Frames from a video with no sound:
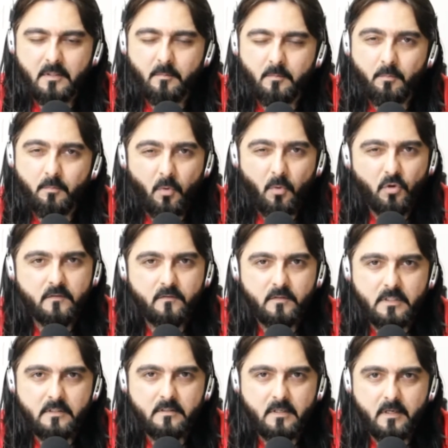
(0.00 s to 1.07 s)
Most of
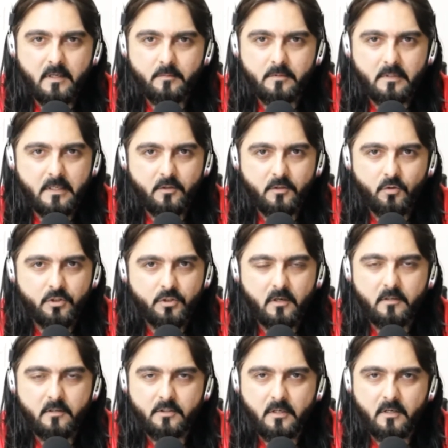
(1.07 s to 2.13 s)
these times, like your
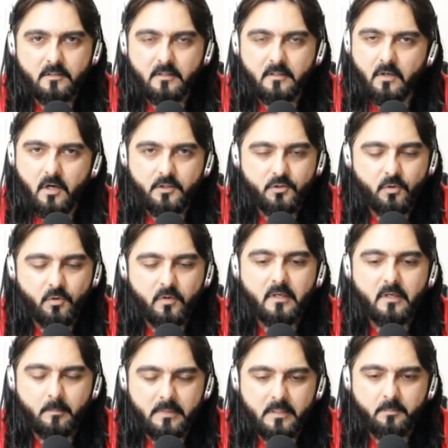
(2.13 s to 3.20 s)
charts are not showing the
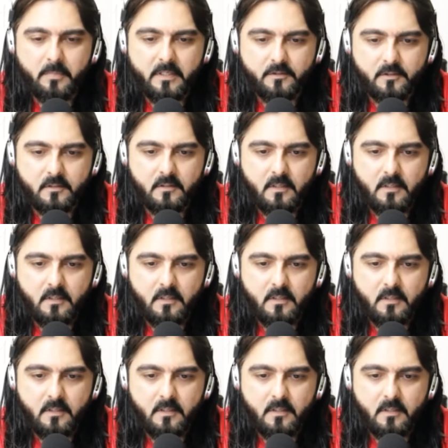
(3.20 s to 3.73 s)
complete picture.